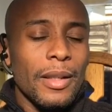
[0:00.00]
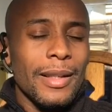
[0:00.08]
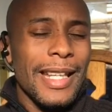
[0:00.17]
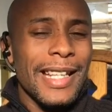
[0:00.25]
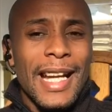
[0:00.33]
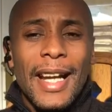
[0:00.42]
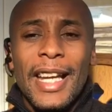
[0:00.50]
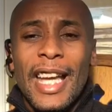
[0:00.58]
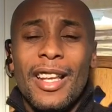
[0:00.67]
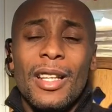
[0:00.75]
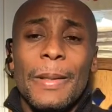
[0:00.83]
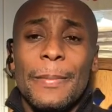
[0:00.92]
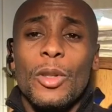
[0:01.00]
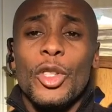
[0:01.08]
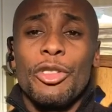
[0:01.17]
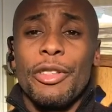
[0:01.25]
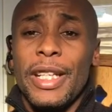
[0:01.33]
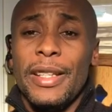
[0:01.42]
It can get a little bit more
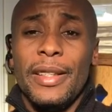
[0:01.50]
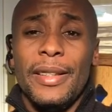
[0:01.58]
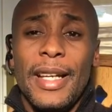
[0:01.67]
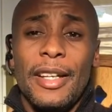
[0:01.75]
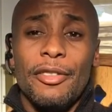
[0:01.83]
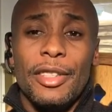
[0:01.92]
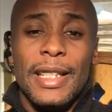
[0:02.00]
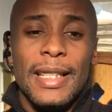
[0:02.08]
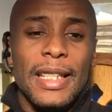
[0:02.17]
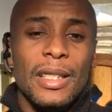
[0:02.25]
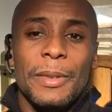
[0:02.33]
tricky than that really.